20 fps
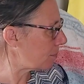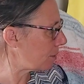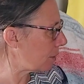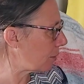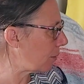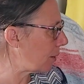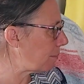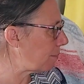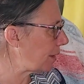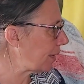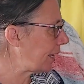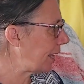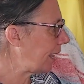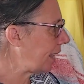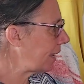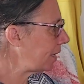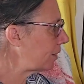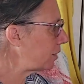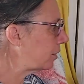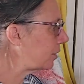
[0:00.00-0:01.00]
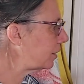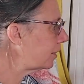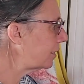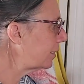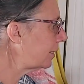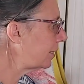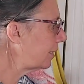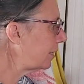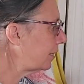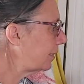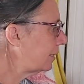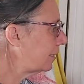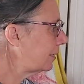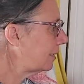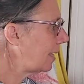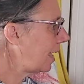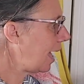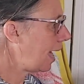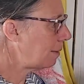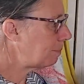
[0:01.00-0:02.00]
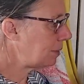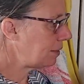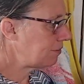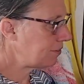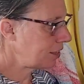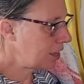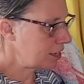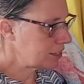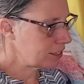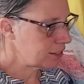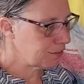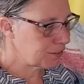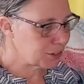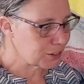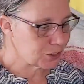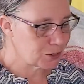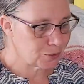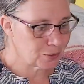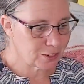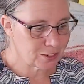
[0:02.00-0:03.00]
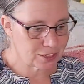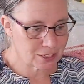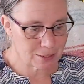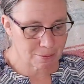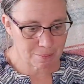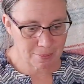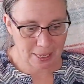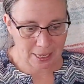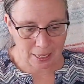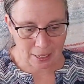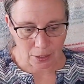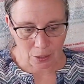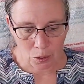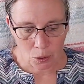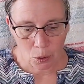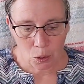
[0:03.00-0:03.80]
blow out my candle. Happy Flossiversary to me.